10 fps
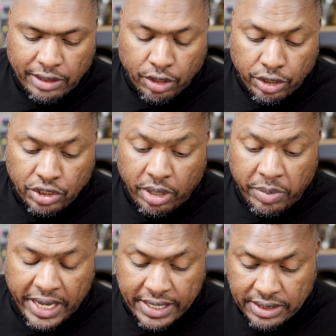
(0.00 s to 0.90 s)
and large
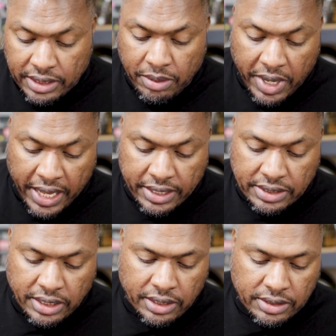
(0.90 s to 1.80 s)
capacity
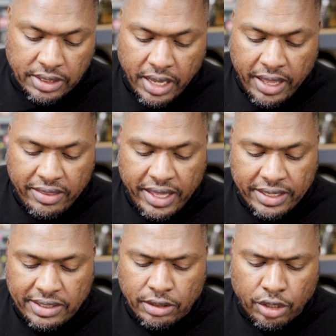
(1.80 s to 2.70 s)
magazines,
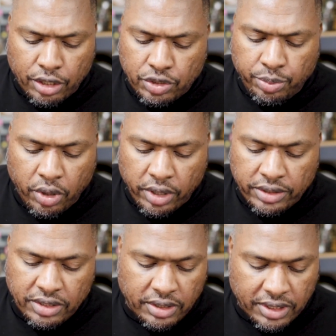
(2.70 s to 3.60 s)
thanks in large
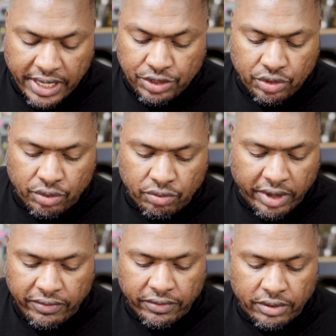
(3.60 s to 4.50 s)
part to the National
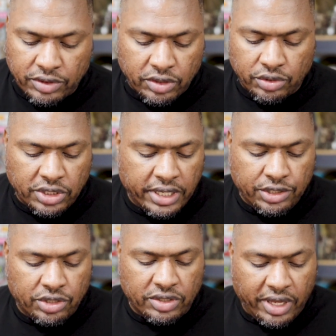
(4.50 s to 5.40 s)
Rifle
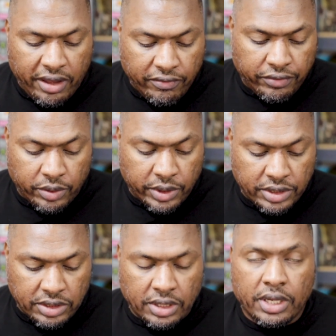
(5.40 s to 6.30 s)
Association's
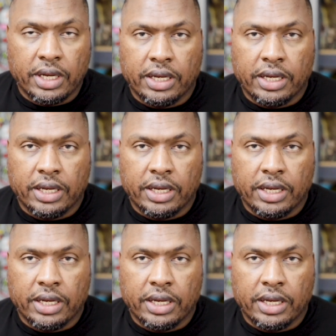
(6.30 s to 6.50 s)
influence.